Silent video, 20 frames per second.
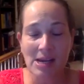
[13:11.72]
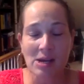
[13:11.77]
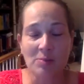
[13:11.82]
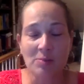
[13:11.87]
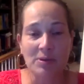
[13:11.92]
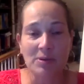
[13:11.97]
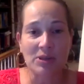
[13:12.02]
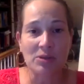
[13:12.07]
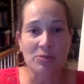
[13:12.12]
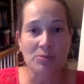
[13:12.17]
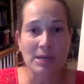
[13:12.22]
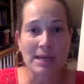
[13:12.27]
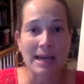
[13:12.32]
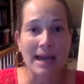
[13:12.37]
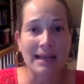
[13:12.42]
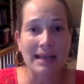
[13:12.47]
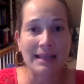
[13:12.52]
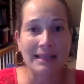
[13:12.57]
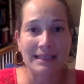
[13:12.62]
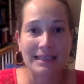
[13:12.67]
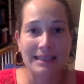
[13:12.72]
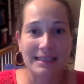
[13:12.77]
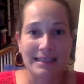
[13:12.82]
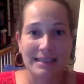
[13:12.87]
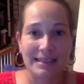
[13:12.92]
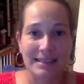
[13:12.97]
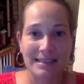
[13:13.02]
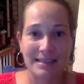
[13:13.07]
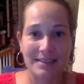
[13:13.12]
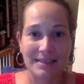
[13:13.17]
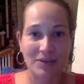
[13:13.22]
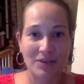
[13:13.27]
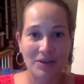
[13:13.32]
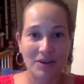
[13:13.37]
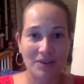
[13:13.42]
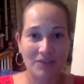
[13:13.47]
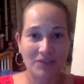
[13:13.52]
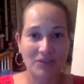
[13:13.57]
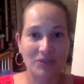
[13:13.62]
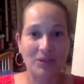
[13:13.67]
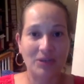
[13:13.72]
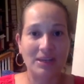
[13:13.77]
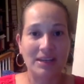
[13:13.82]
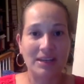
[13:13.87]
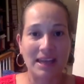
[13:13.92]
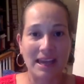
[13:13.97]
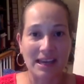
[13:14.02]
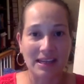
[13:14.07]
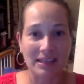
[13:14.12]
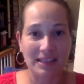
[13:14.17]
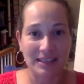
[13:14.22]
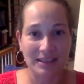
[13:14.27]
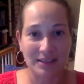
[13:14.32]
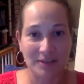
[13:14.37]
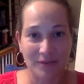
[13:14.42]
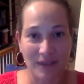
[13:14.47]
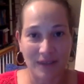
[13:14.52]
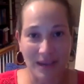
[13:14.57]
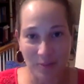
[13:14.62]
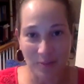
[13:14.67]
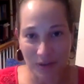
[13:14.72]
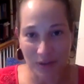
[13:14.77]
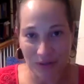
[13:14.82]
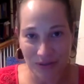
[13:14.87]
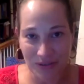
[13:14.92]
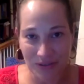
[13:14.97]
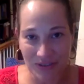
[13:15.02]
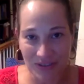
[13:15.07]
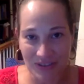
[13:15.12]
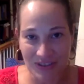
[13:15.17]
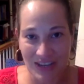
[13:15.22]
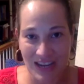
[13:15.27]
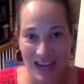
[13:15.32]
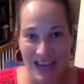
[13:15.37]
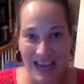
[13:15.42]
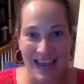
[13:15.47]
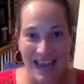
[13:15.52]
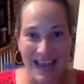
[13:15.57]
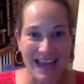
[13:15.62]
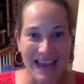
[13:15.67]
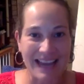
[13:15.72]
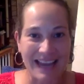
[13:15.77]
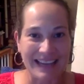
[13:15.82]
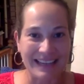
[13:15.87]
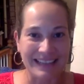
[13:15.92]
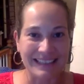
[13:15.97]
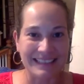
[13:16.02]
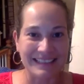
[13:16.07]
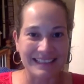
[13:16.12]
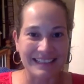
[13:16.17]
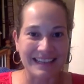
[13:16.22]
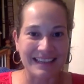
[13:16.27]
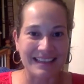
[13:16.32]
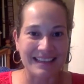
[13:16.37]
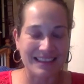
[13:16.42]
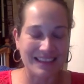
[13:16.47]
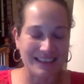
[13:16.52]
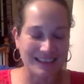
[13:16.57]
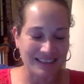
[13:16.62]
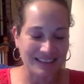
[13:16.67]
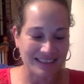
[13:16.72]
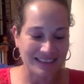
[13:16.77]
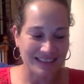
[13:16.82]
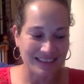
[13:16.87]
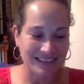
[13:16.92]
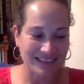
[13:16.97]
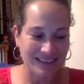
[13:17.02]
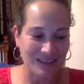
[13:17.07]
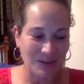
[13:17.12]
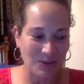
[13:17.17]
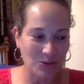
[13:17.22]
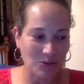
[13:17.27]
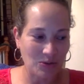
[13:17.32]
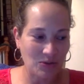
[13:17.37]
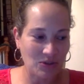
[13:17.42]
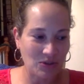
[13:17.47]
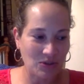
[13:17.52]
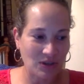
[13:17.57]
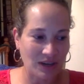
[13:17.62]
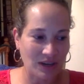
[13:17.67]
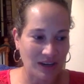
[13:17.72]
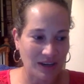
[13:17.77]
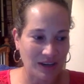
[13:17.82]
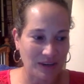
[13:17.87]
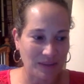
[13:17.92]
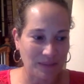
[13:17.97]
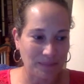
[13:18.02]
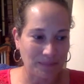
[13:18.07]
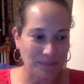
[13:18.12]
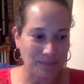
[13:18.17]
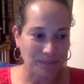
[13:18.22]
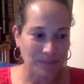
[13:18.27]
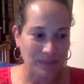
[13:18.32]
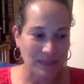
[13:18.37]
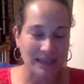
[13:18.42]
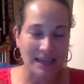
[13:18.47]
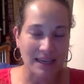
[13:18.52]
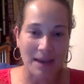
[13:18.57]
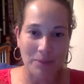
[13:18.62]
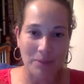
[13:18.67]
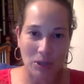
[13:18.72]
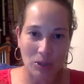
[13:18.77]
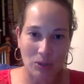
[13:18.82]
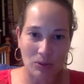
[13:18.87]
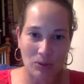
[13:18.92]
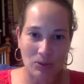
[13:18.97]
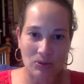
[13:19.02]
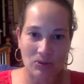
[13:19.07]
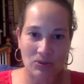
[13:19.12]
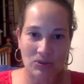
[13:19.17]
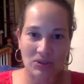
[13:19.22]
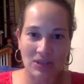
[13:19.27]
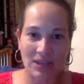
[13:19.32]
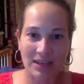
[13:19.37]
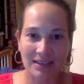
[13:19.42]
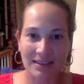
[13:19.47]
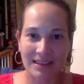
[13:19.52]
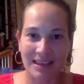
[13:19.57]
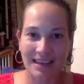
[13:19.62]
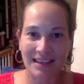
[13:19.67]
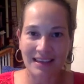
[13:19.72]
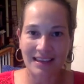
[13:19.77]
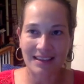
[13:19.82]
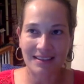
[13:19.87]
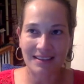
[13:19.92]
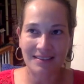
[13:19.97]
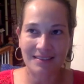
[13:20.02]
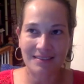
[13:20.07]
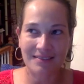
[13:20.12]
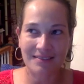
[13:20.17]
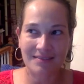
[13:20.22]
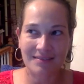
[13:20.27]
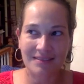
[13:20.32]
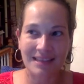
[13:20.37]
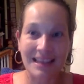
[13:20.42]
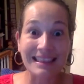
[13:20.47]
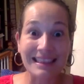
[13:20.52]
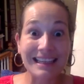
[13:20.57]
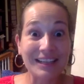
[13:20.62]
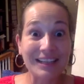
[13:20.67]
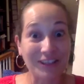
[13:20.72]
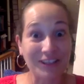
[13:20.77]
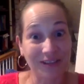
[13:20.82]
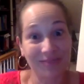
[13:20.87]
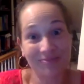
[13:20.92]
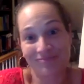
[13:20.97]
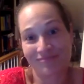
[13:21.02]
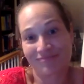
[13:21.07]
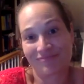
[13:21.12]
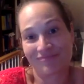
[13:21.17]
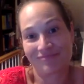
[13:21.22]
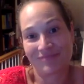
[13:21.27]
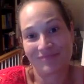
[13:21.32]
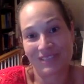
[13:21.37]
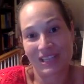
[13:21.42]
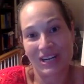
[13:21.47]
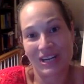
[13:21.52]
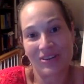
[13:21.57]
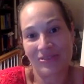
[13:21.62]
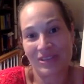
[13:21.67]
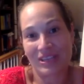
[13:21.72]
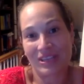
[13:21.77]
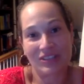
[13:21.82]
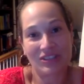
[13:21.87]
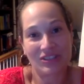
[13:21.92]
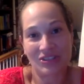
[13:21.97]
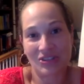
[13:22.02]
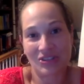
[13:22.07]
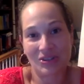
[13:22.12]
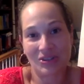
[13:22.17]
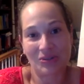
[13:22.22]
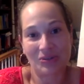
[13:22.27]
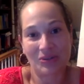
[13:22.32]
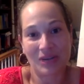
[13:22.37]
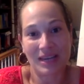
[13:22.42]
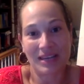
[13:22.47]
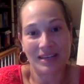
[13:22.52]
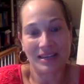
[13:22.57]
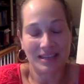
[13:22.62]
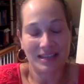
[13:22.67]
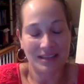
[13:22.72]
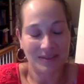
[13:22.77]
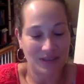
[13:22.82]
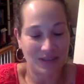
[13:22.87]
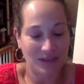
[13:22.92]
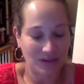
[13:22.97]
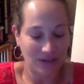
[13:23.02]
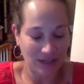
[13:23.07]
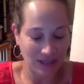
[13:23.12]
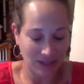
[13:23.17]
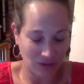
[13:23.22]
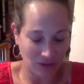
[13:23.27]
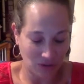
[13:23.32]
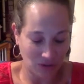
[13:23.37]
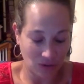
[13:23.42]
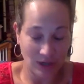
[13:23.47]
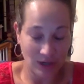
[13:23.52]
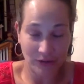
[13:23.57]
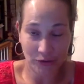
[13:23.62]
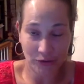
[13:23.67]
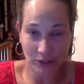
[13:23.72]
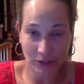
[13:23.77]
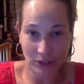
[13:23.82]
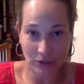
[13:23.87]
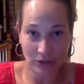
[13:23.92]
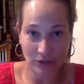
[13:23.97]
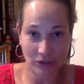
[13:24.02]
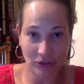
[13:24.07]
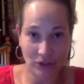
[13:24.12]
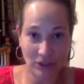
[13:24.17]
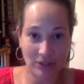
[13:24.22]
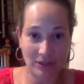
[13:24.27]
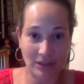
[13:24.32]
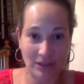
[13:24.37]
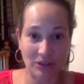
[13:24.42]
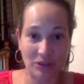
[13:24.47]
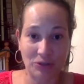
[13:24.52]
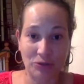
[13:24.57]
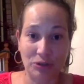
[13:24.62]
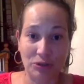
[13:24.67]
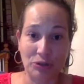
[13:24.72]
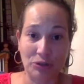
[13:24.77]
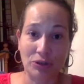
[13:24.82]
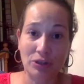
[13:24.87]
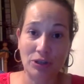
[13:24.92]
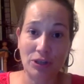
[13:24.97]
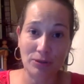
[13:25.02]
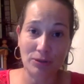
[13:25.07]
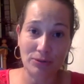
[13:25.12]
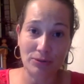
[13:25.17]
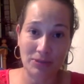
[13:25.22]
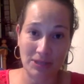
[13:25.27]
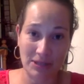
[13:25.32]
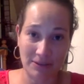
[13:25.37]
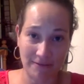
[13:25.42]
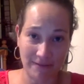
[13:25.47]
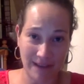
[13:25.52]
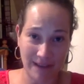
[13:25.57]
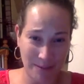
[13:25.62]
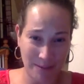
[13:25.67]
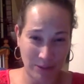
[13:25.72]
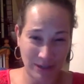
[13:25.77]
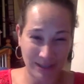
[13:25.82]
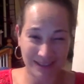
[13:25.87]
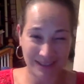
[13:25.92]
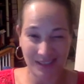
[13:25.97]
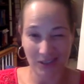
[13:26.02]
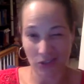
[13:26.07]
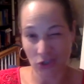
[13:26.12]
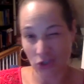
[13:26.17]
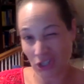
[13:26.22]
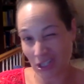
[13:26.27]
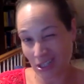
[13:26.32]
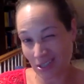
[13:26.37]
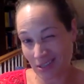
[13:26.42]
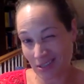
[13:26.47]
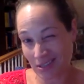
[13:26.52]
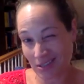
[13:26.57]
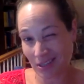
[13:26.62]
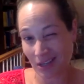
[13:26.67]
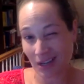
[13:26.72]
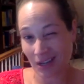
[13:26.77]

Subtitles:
But the reality is you're also inhaling the vapors, and those chemicals, they linger. You know, they just do. And if they're in your laundry detergent, then they're in your clothes and fabrics and sheets,